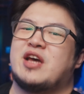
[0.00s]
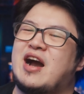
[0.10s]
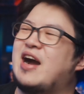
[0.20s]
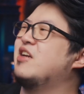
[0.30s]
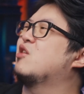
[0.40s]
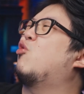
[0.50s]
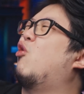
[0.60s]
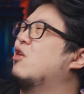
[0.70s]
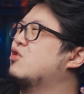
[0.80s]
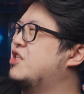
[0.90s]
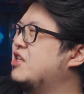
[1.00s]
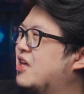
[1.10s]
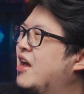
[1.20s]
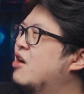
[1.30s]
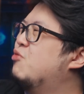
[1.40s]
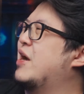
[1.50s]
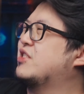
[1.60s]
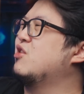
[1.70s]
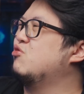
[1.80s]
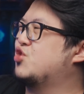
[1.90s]
higher quality,
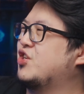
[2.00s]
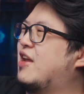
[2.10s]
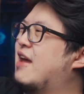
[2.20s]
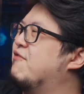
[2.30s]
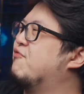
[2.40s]
resolution and